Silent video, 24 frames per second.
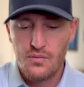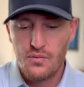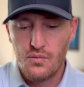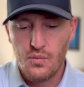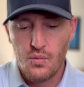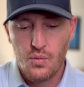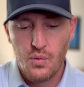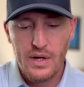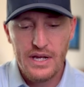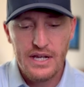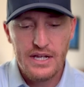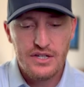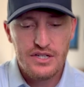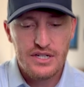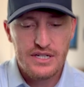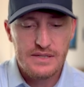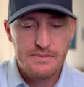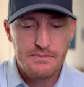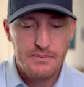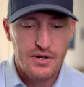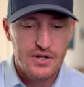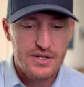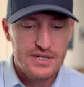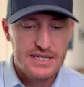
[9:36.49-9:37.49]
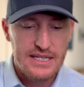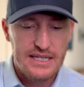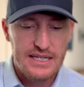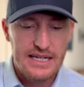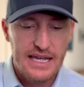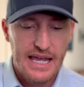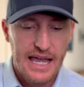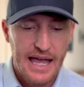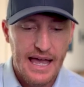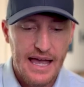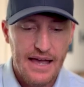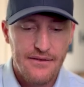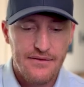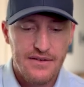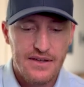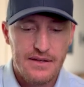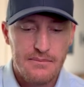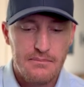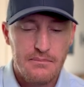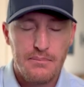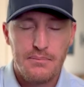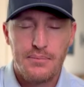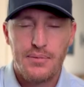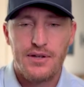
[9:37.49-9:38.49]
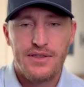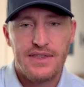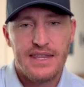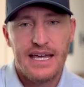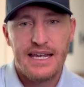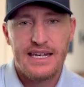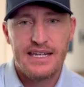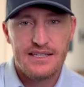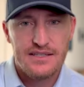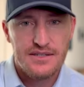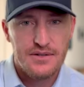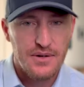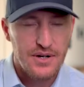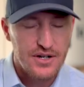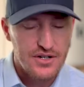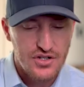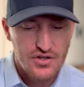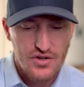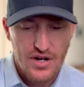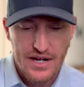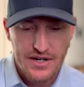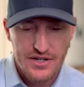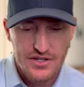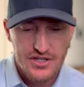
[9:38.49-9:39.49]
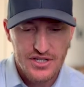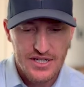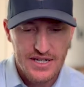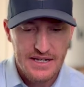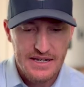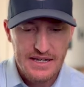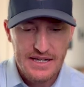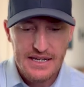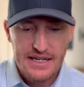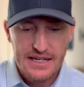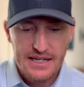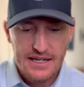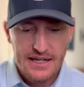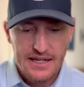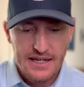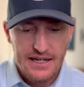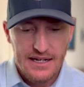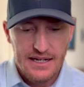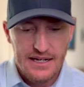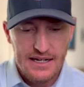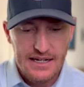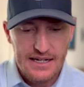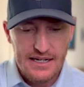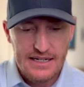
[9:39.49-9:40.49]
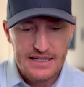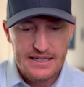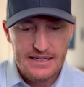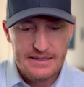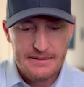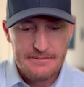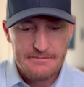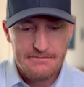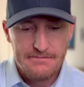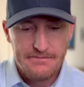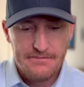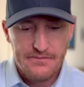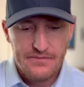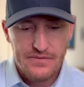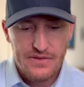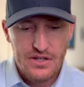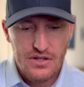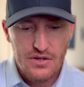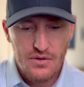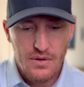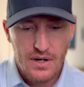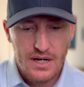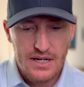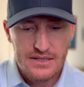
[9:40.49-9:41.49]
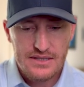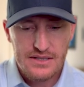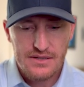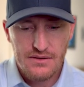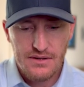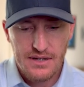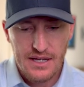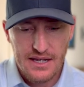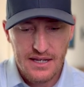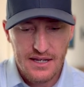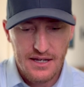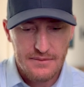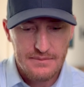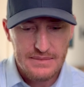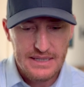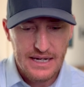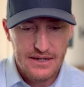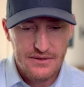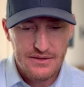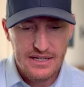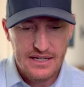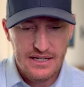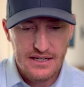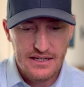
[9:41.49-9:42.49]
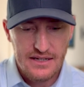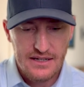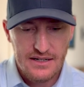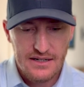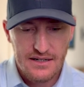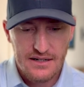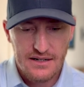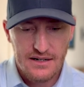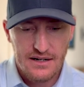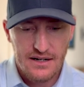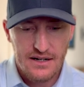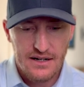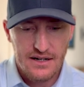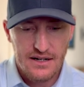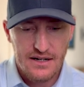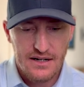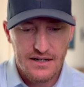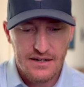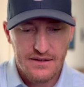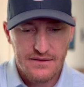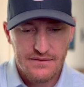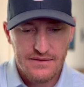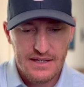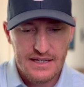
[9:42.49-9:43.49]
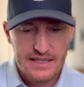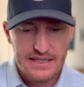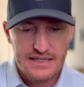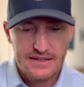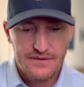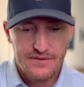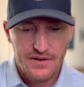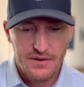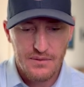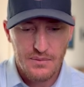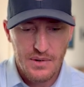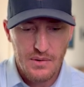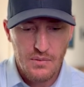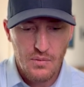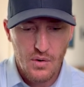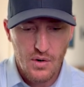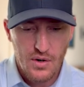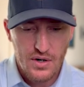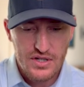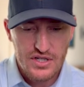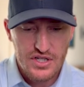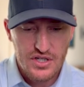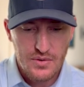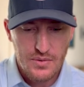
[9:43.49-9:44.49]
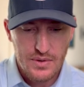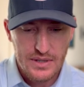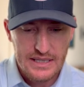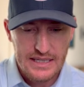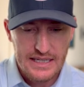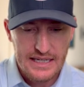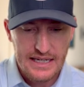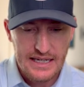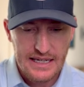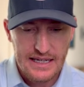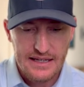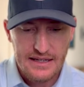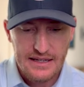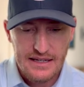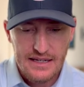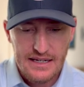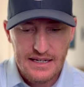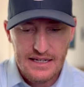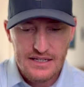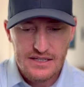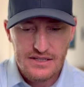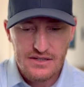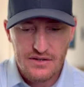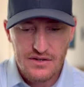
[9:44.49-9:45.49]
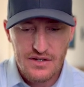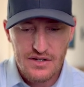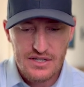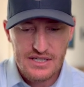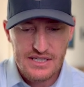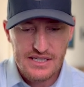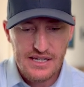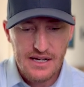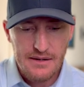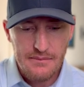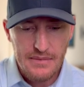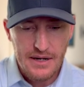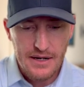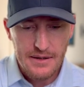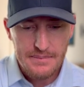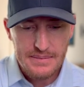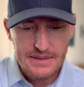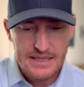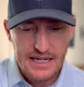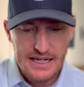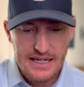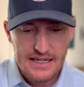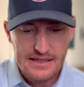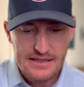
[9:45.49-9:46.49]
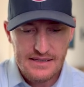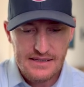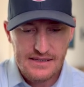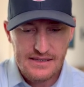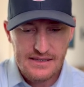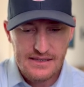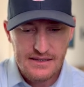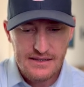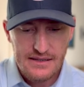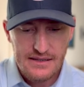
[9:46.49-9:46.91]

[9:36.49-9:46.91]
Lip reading: we just personally haven't put that into our strategy. You also can come down here of the different rewards you would get. So there's some updates.